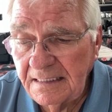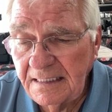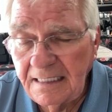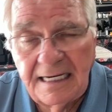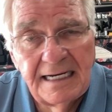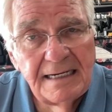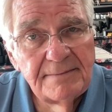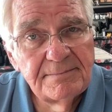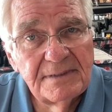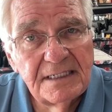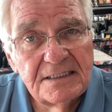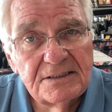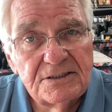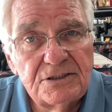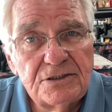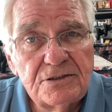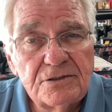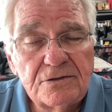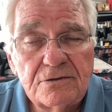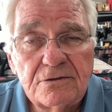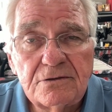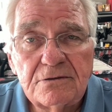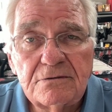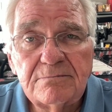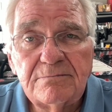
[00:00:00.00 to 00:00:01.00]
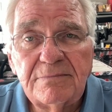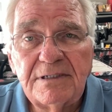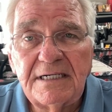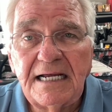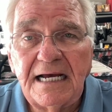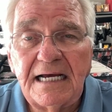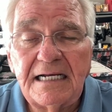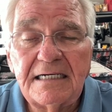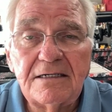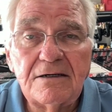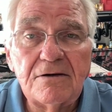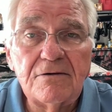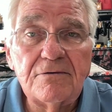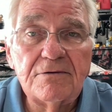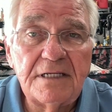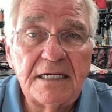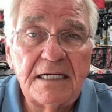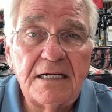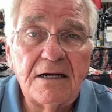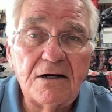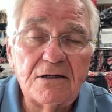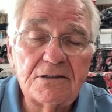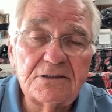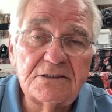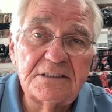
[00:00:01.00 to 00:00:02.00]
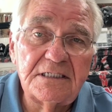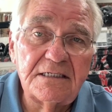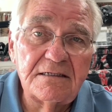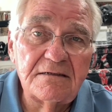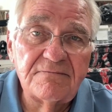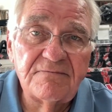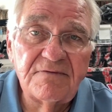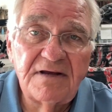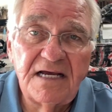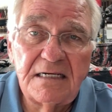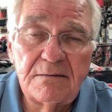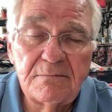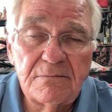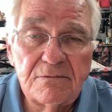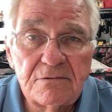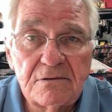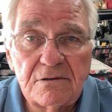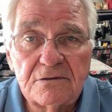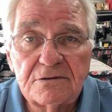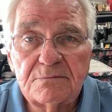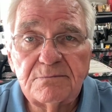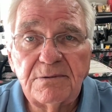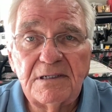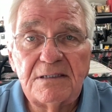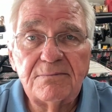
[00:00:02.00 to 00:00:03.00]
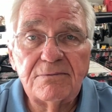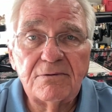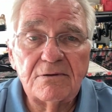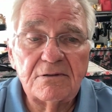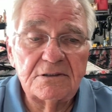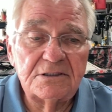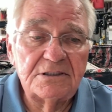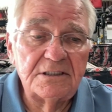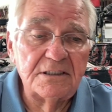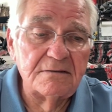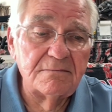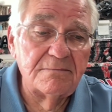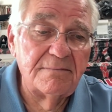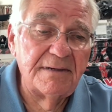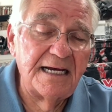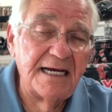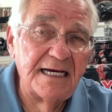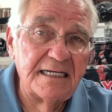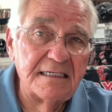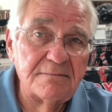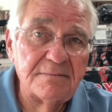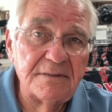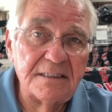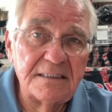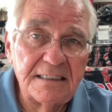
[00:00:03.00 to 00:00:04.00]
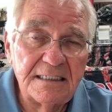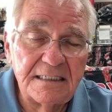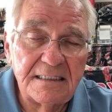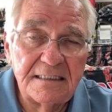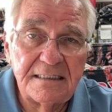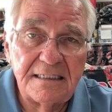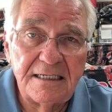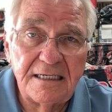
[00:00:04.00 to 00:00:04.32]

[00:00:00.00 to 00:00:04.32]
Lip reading: I'm not sure, but I know they are still available because people are still buying them and they